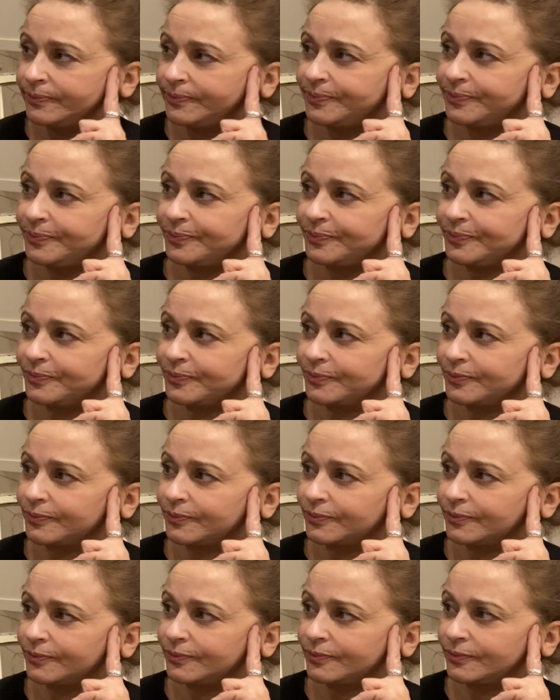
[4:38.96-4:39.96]

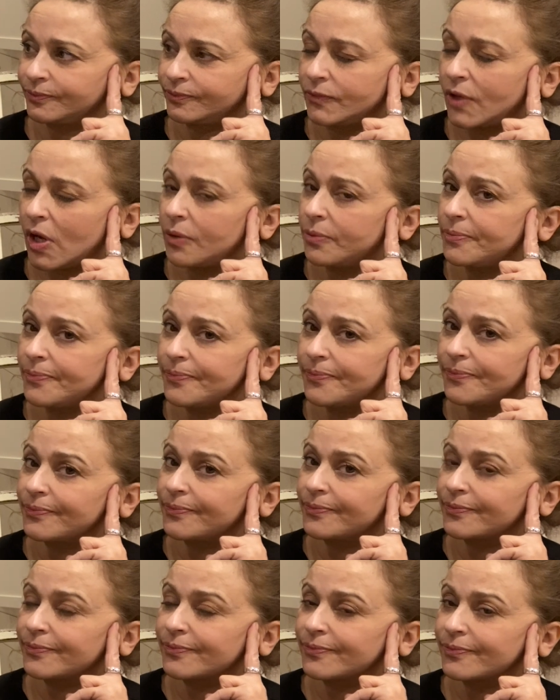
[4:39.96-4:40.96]

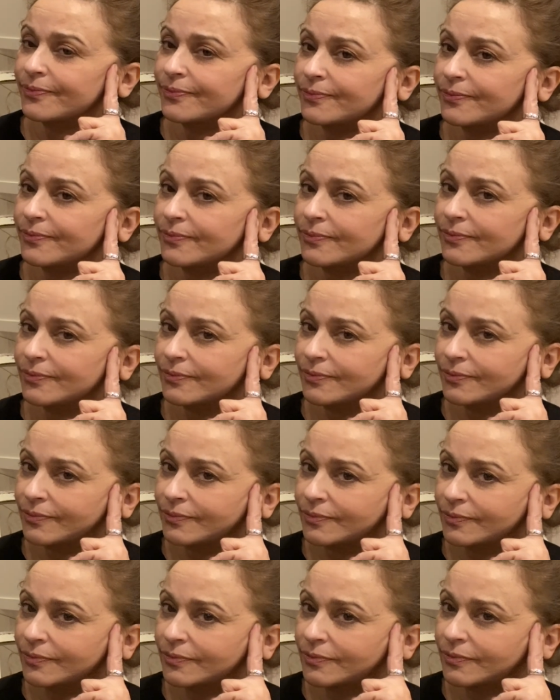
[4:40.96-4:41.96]

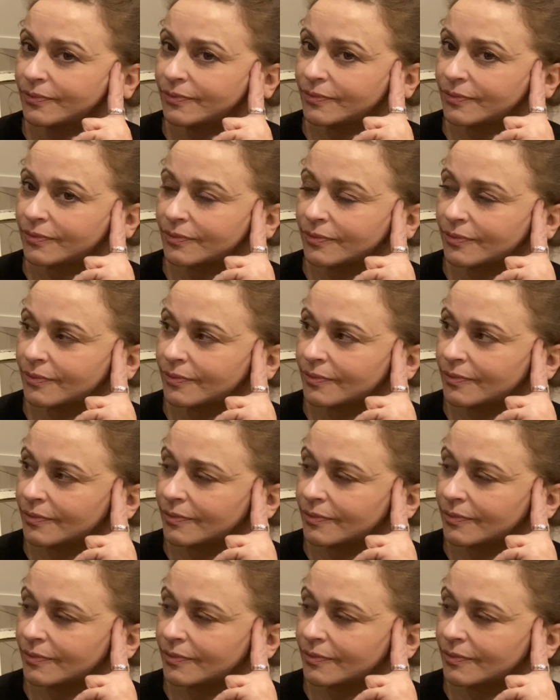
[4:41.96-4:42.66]
This person isn't speaking.